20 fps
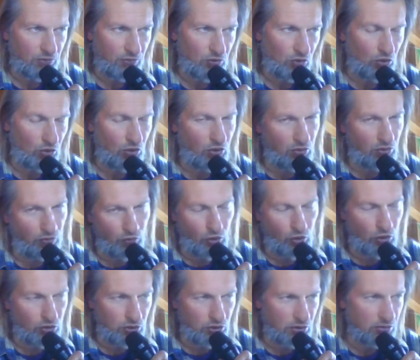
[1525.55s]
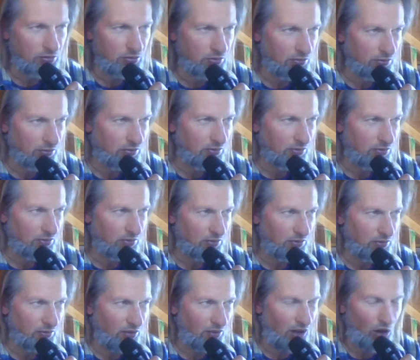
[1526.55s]
So of course
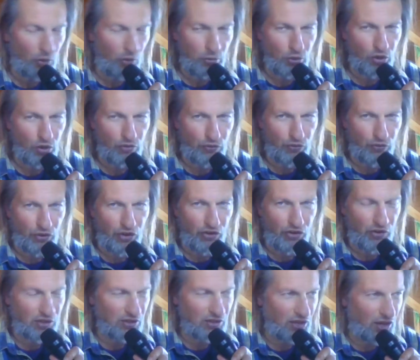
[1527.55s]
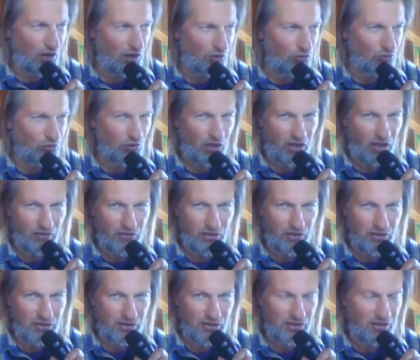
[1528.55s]
I hope you are free right now to have
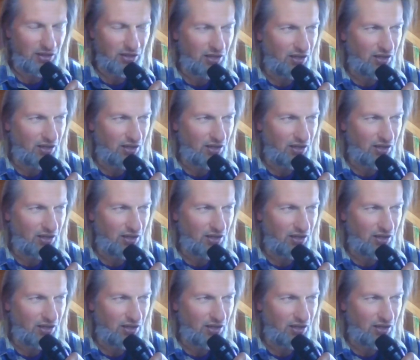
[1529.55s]
this